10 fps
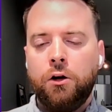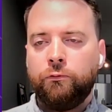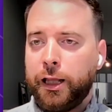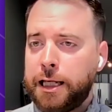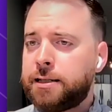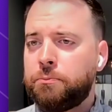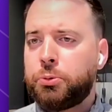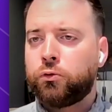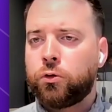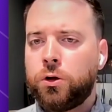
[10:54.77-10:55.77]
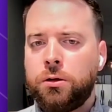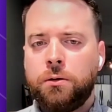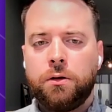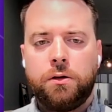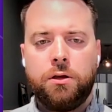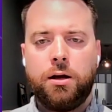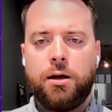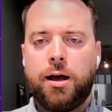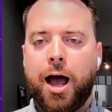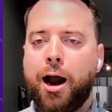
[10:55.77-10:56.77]
Really simple rule.
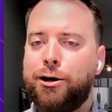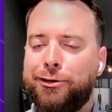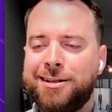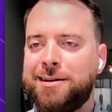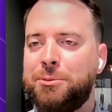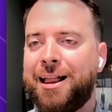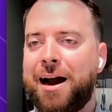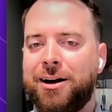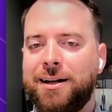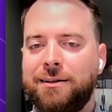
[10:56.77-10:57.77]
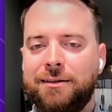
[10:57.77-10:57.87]
The higher the similarity,